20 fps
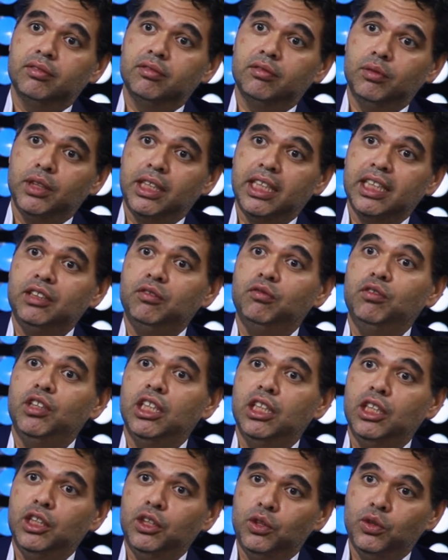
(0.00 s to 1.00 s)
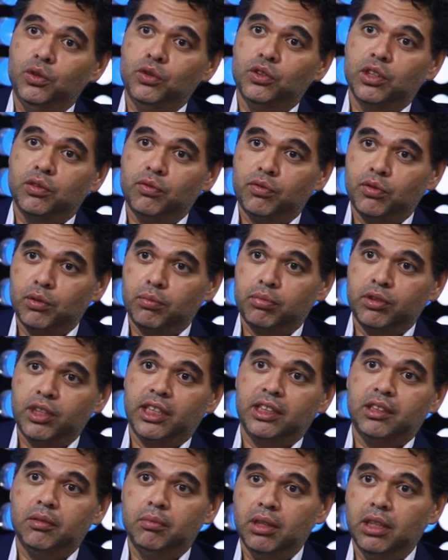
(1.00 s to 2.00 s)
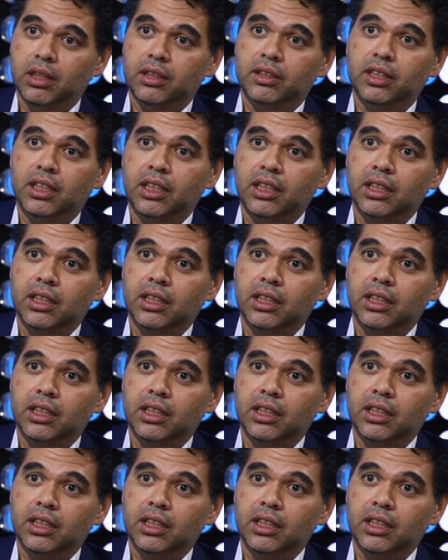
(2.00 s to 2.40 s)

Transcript: We can really use it for predictability.